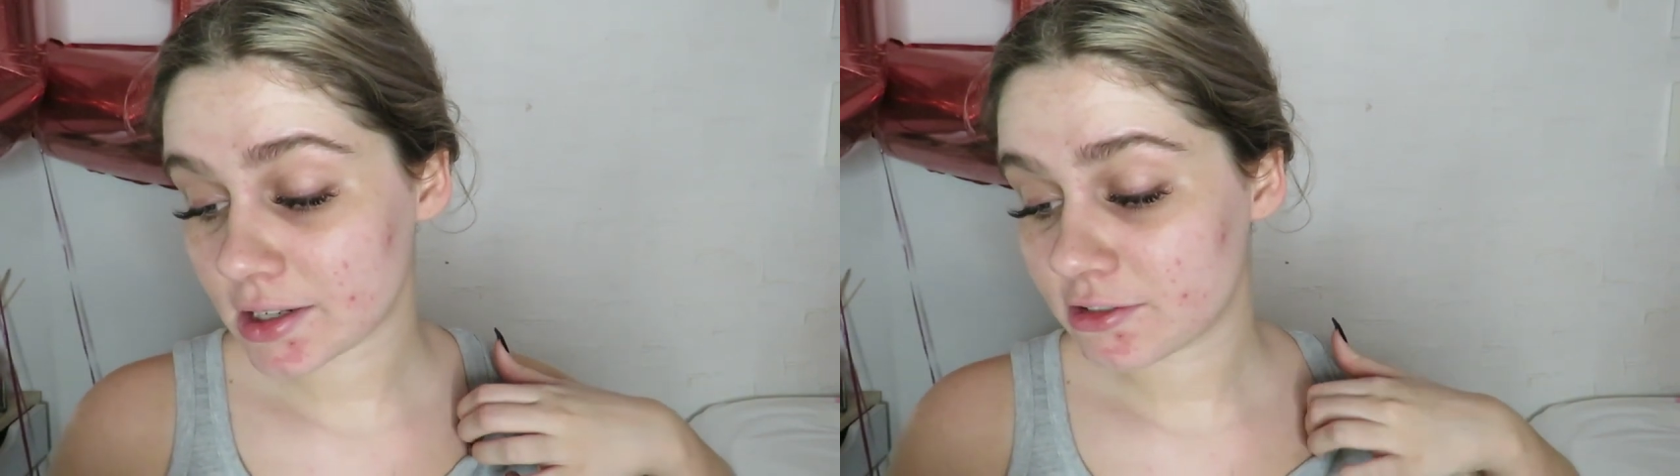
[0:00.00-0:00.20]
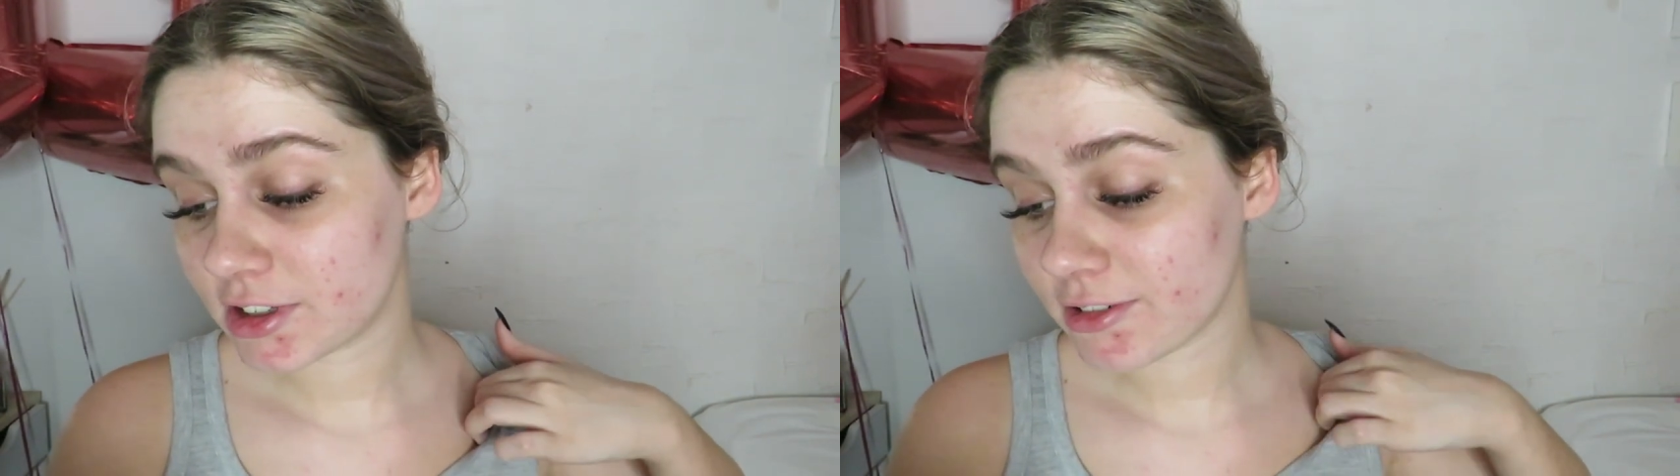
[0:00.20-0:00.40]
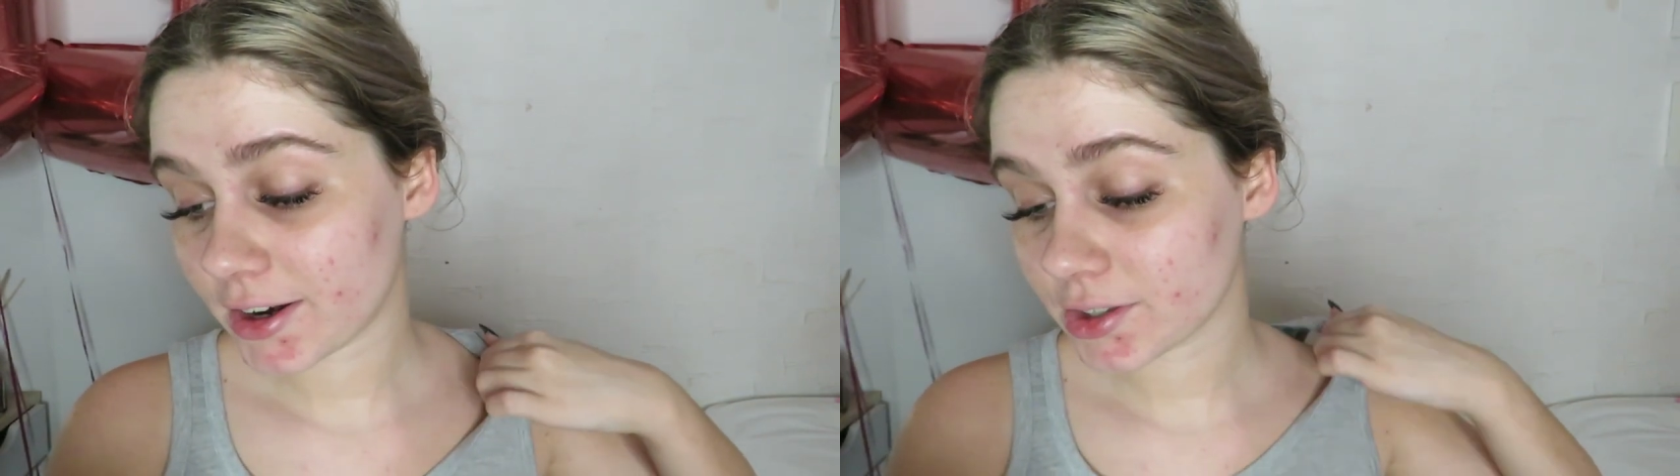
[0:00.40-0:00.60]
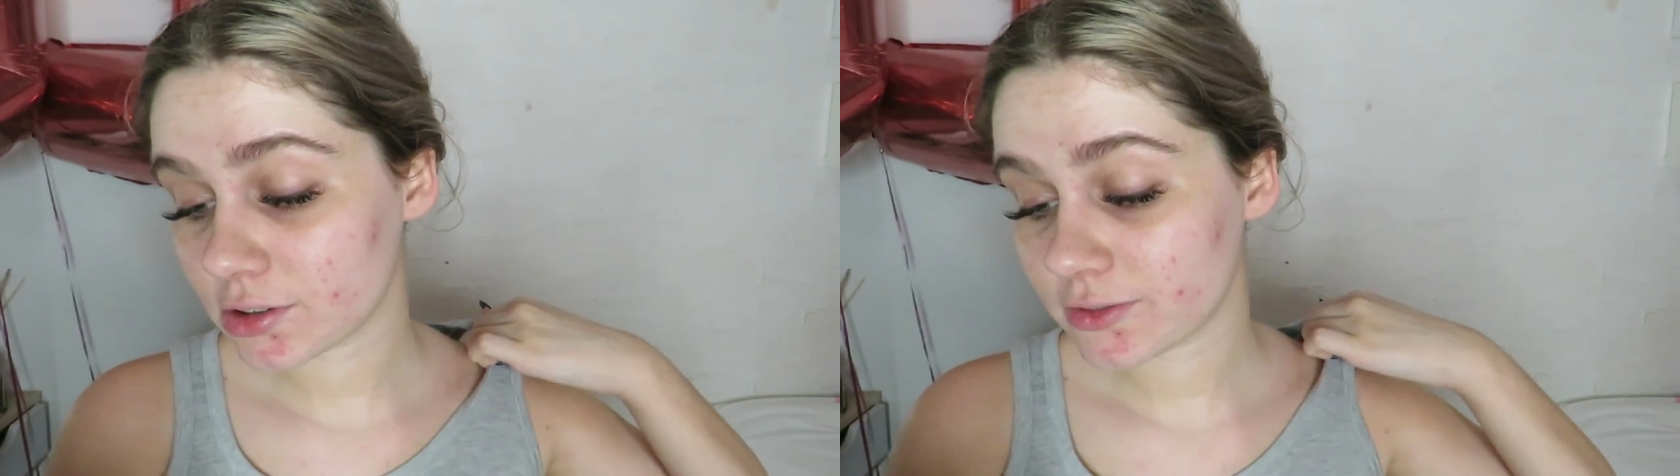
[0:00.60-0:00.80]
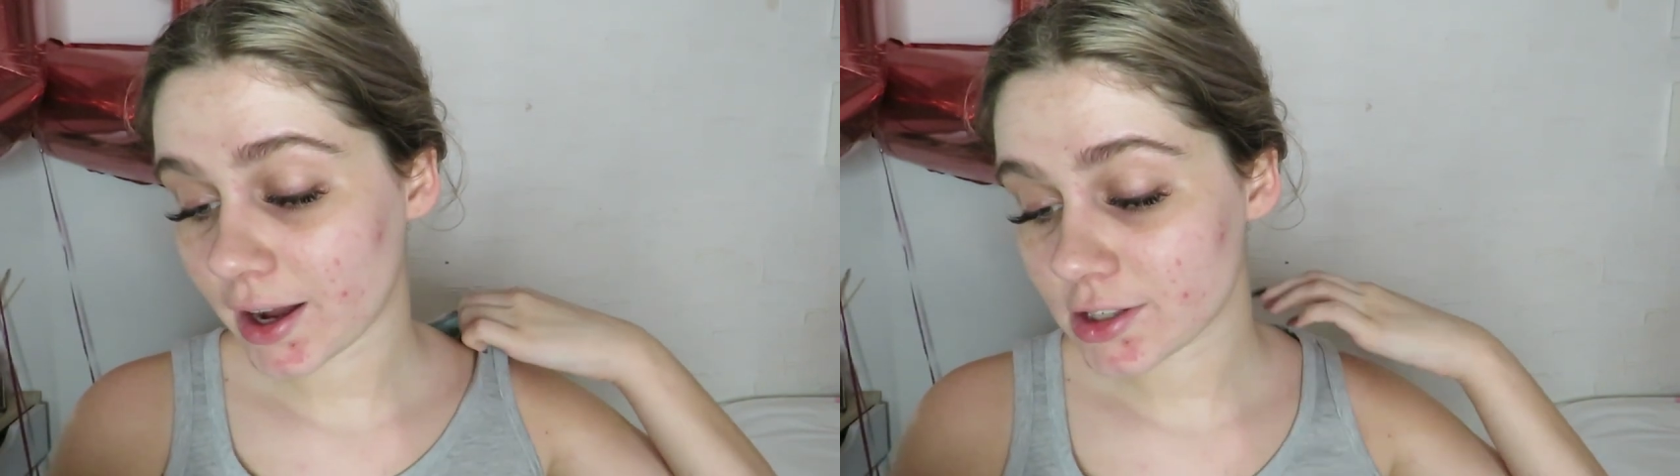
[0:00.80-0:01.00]
and free
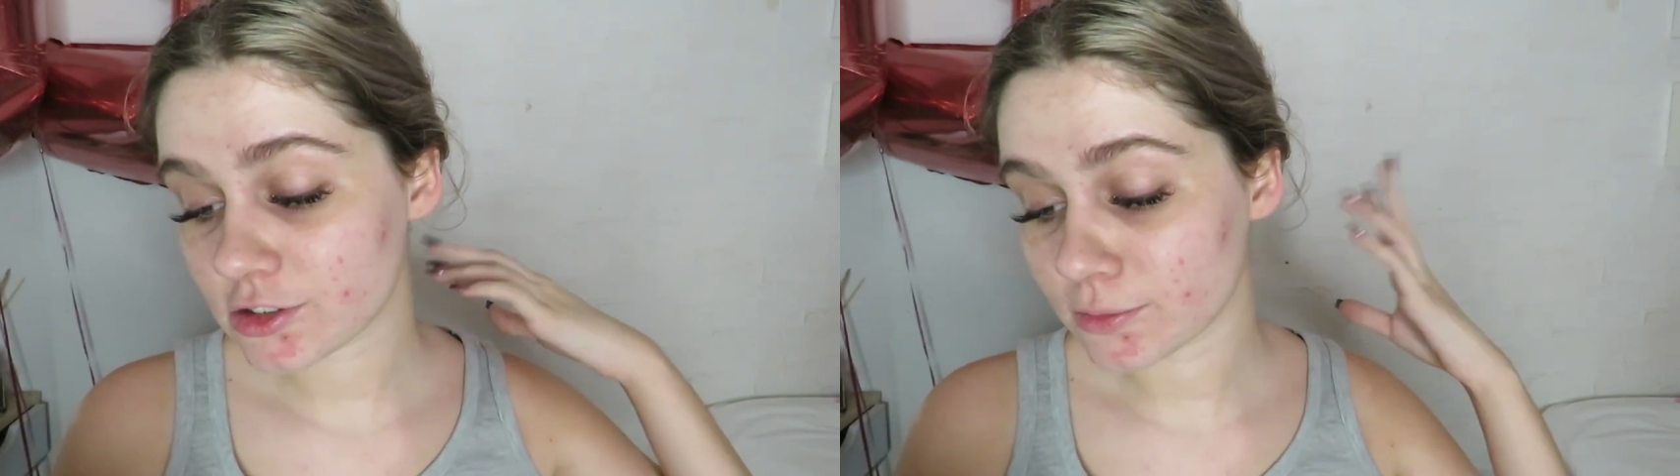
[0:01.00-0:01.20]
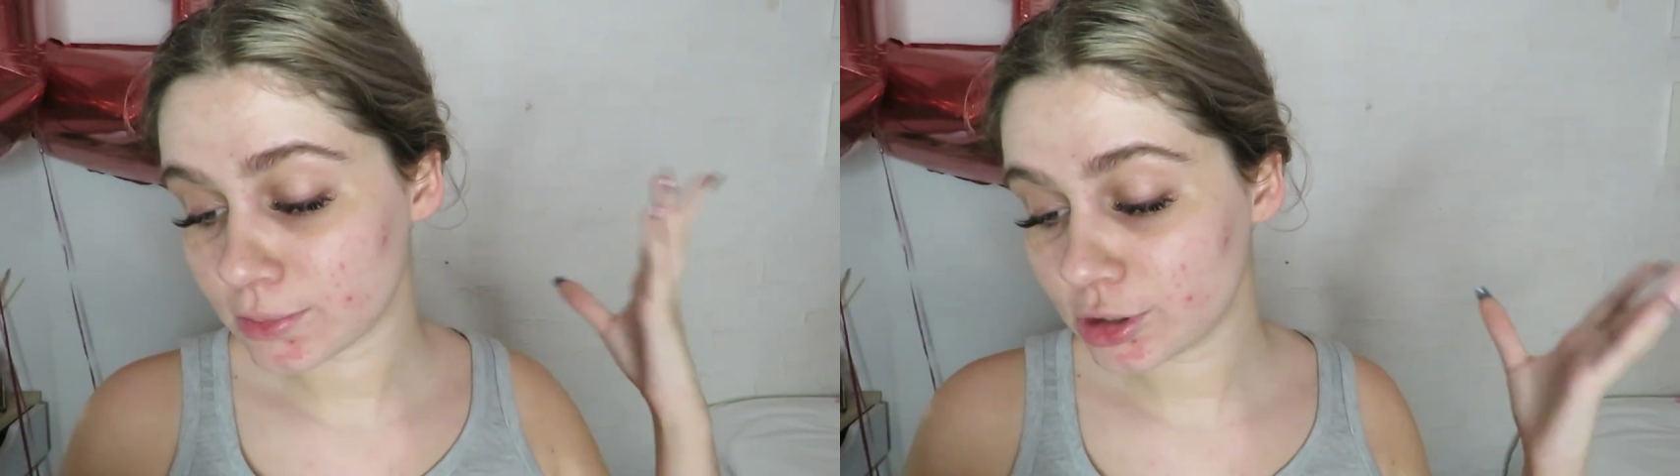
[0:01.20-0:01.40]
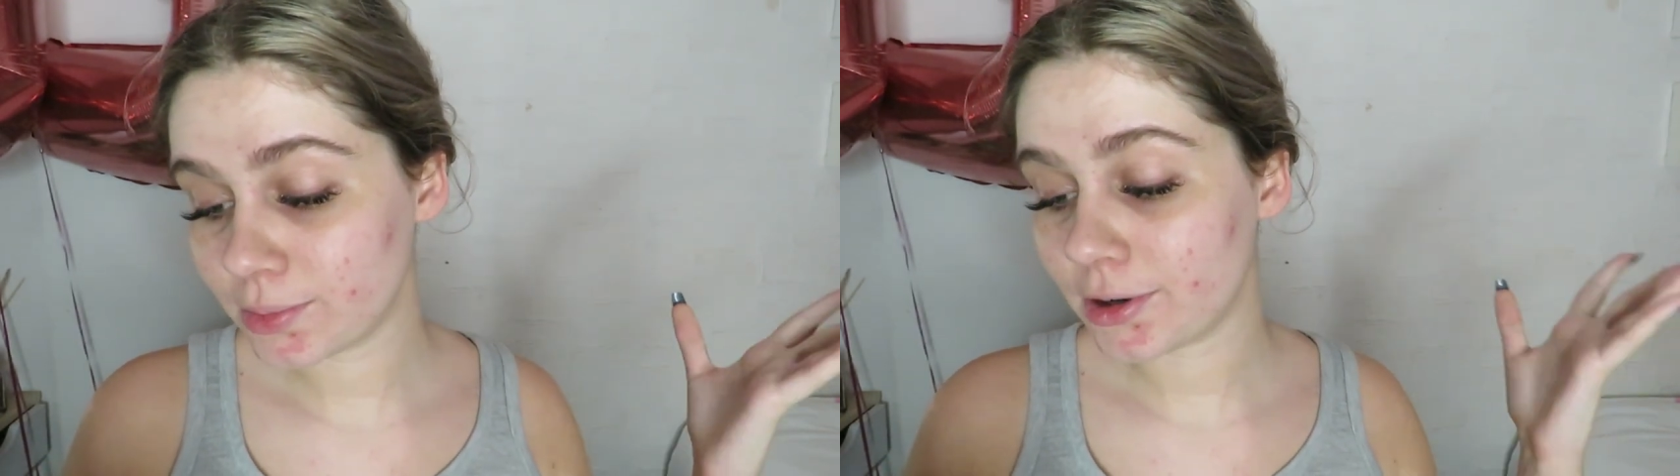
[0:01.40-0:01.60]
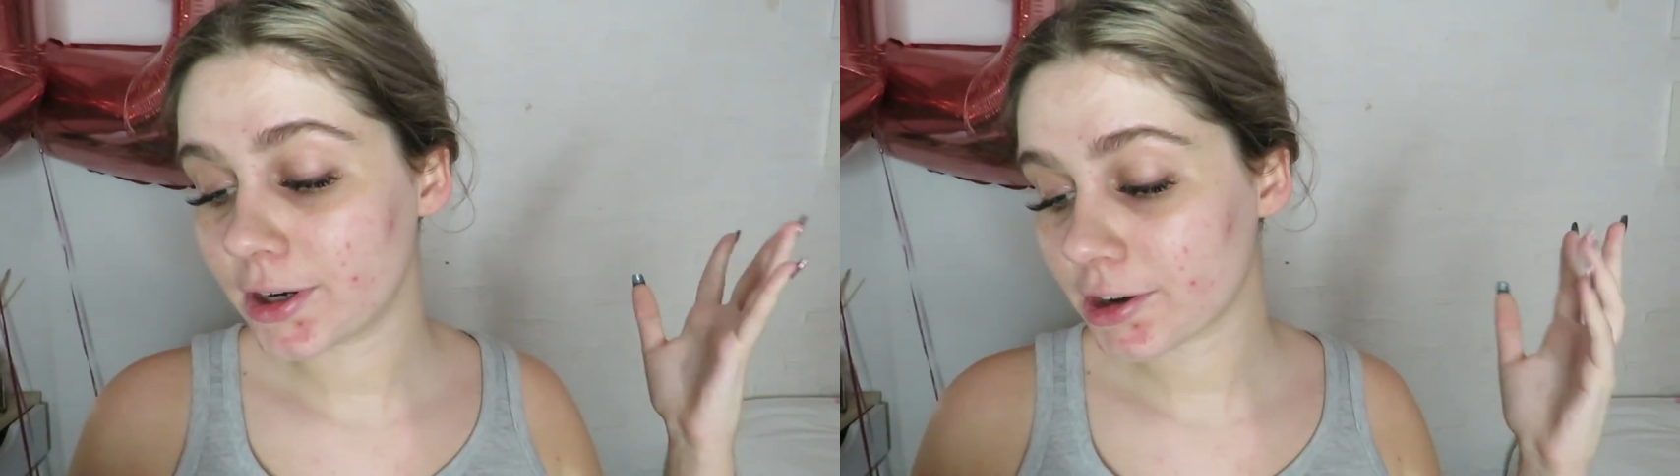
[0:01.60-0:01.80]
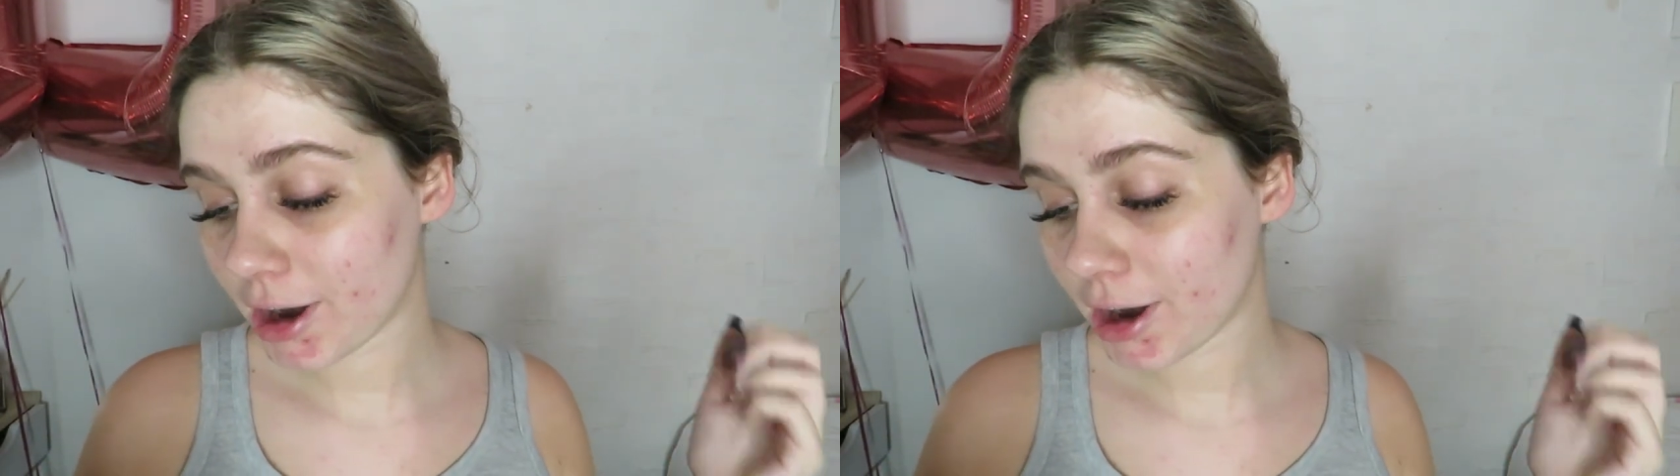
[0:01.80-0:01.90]
radical fighters of blueberry,